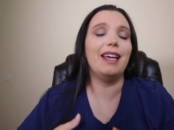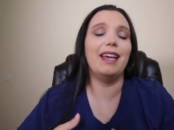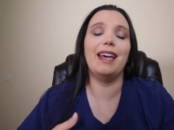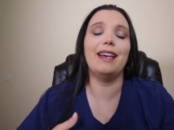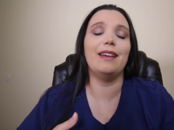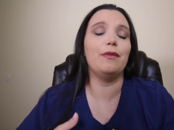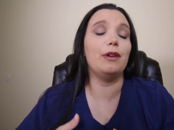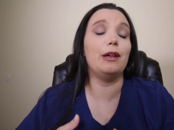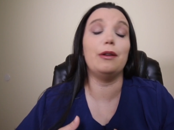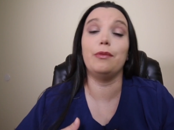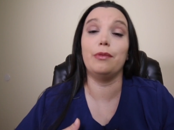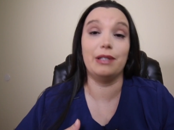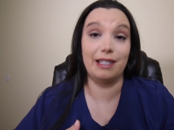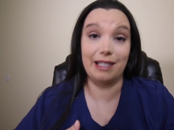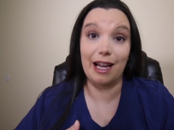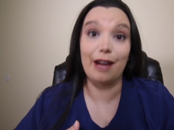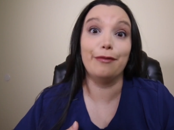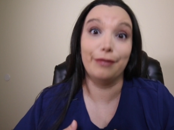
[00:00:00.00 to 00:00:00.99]
it, it
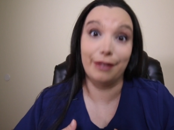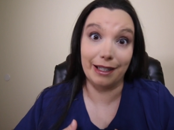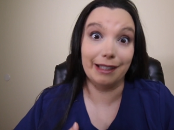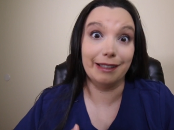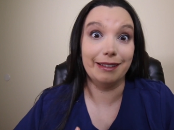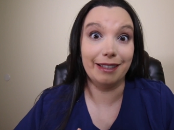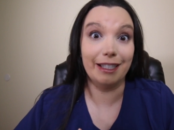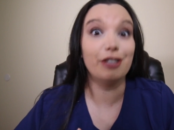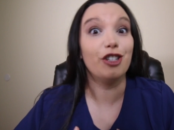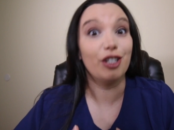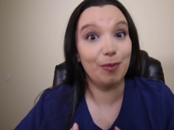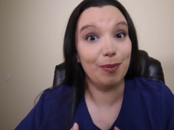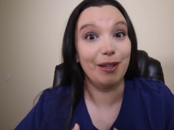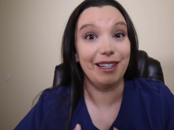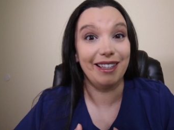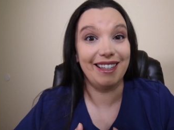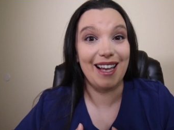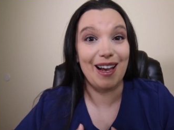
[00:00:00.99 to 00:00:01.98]
was not fun. Let's just
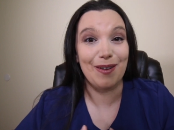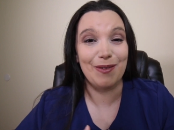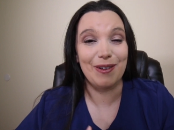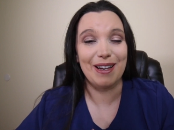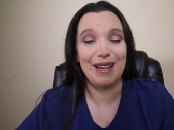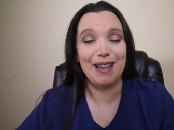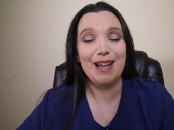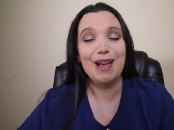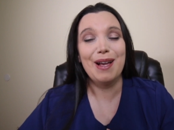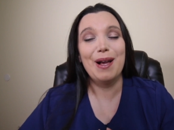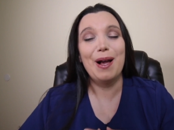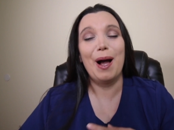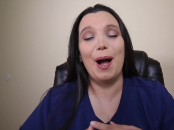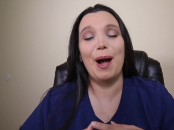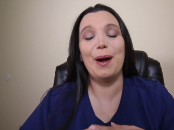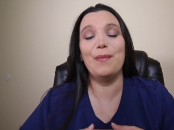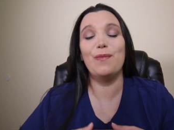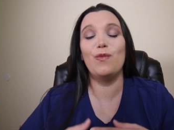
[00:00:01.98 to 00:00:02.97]
put it that way.
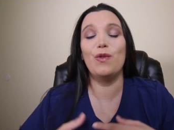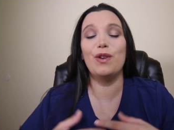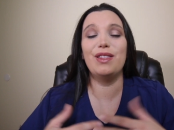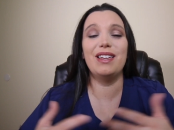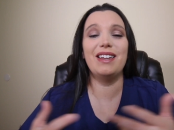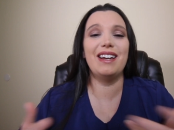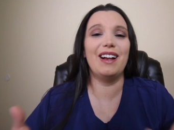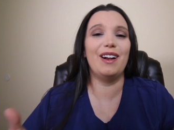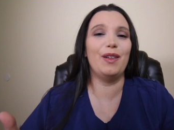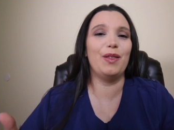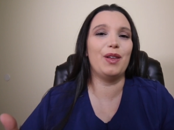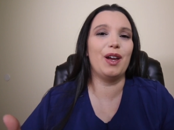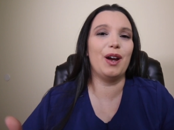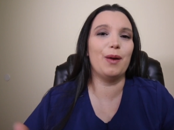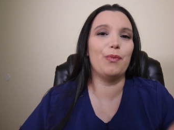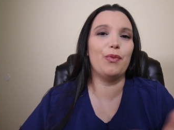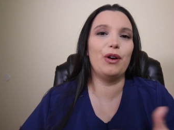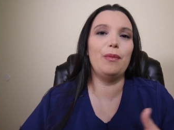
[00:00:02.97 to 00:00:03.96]
Um, within
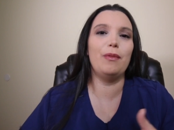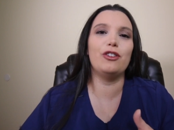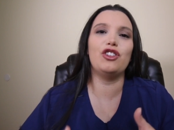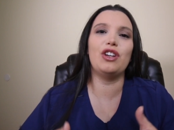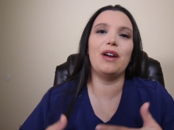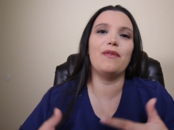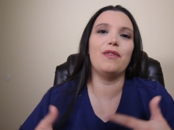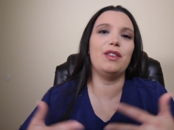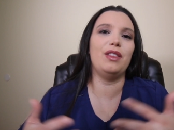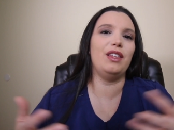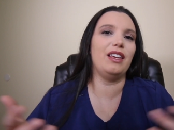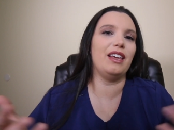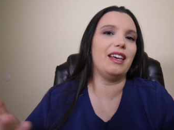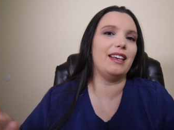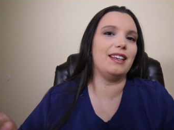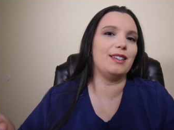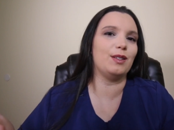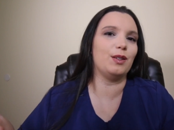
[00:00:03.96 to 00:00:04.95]
healthcare, pretty much
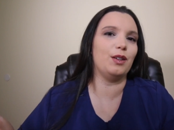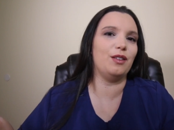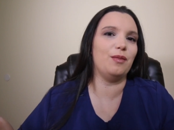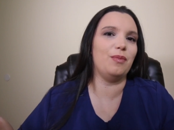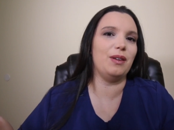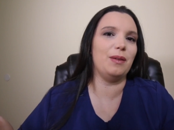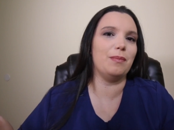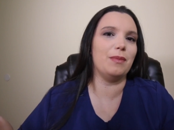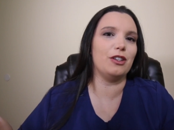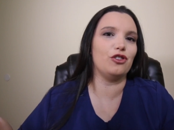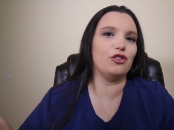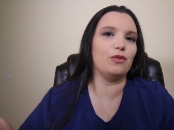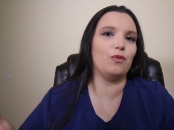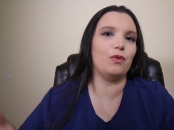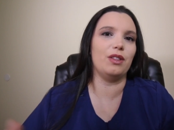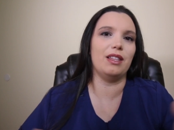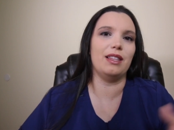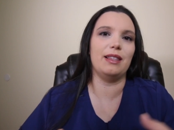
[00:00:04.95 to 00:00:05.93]
everything is going to be
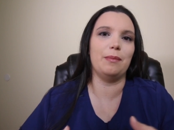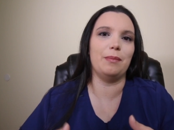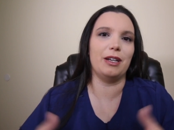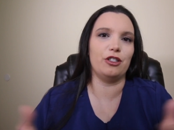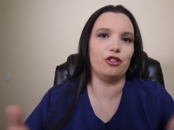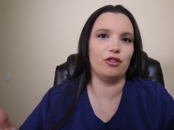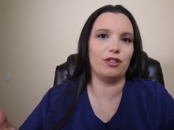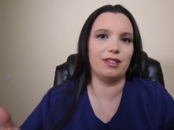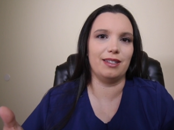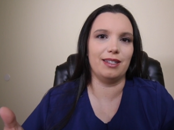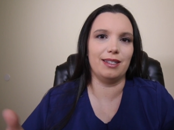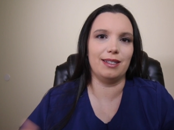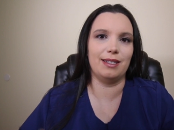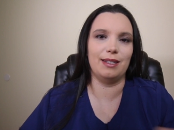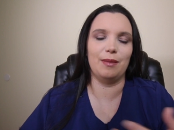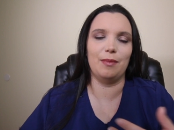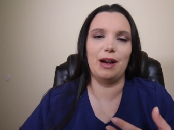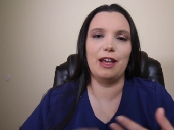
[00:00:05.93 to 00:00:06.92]
measured within the metric
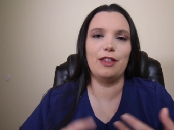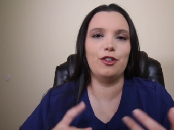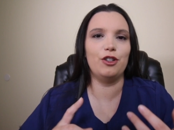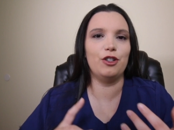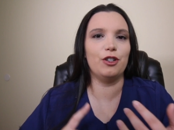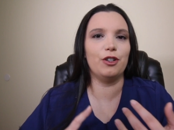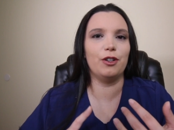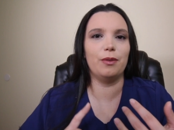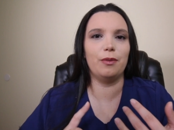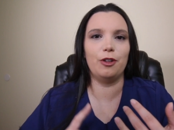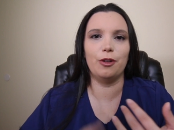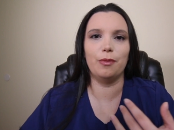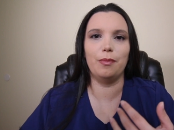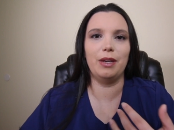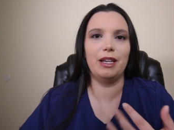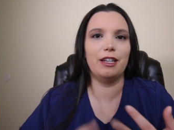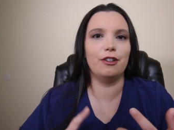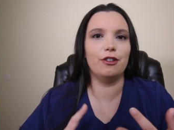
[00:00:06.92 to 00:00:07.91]
system, either your, your
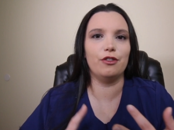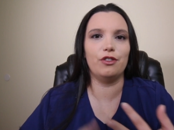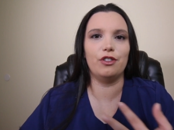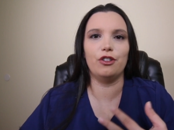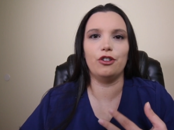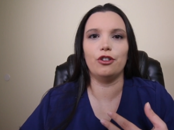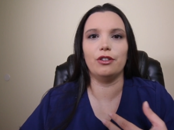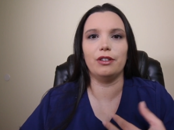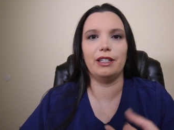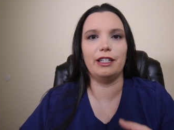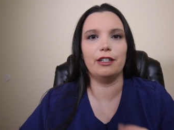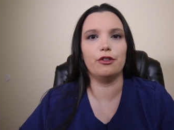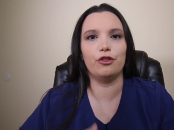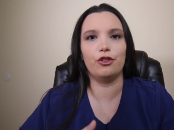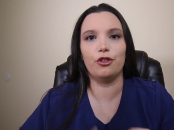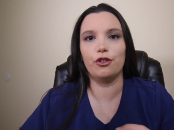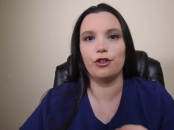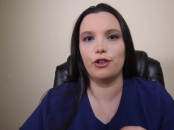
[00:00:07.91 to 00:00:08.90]
meters or your
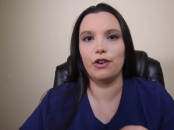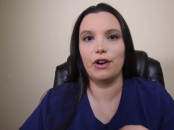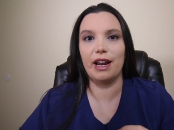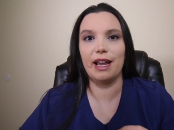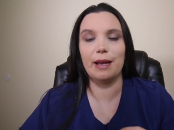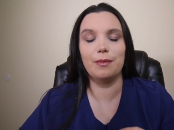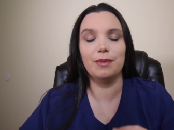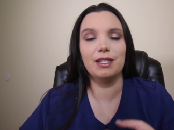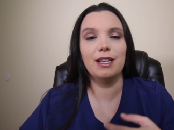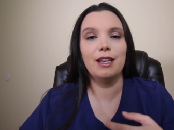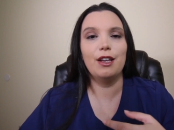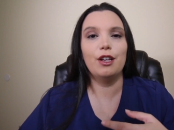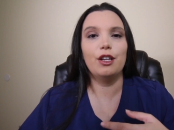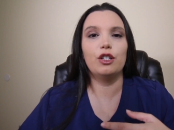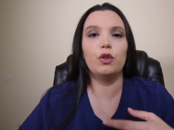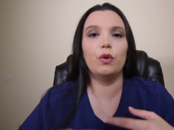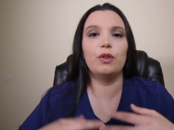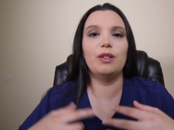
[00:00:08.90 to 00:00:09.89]
liters or your grams.
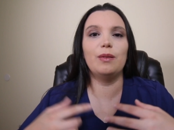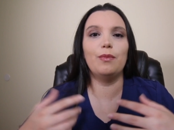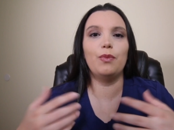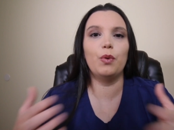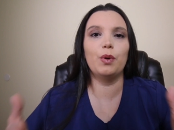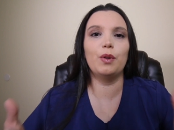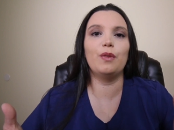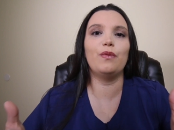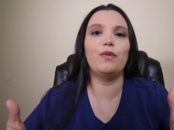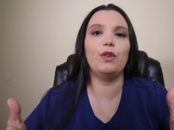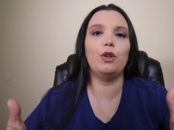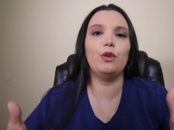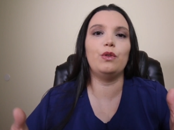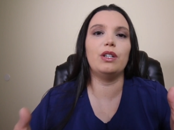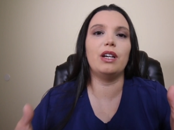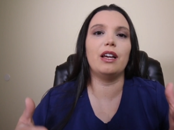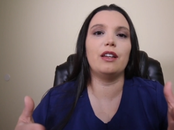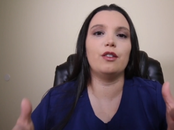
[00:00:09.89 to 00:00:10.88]
So it's important for
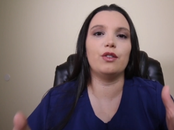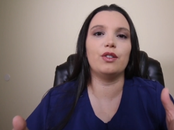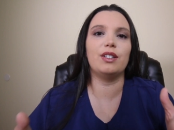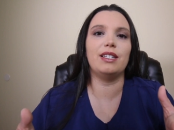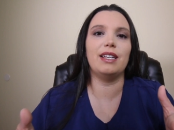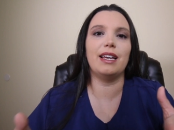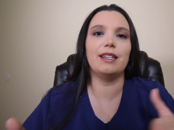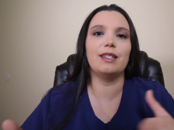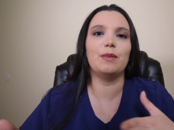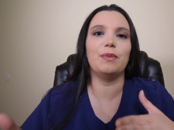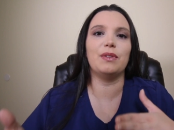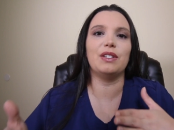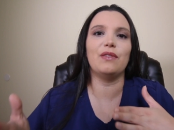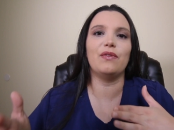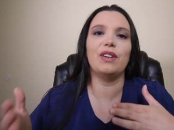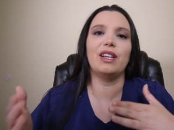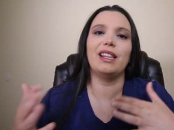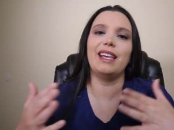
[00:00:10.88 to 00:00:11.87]
you to understand
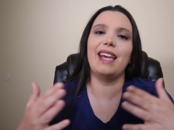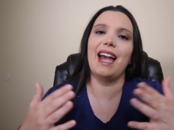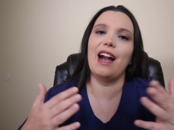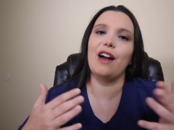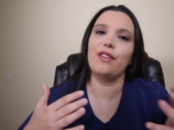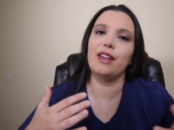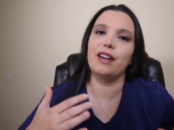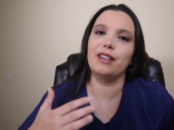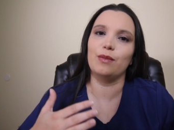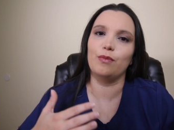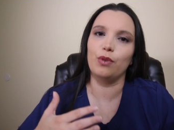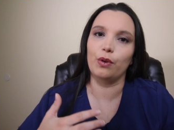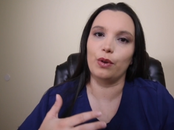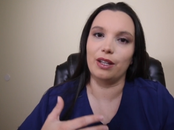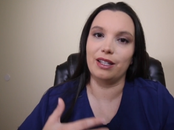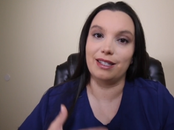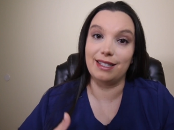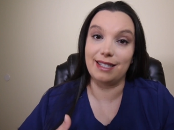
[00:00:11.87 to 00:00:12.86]
specifically how that is
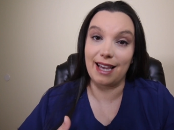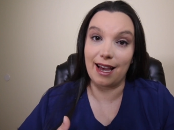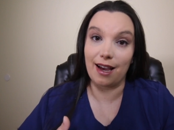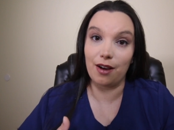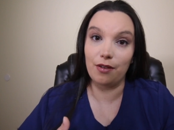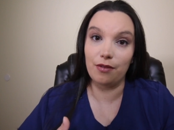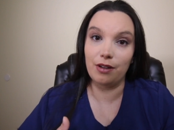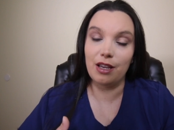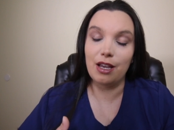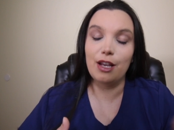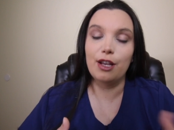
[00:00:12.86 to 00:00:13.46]
broken down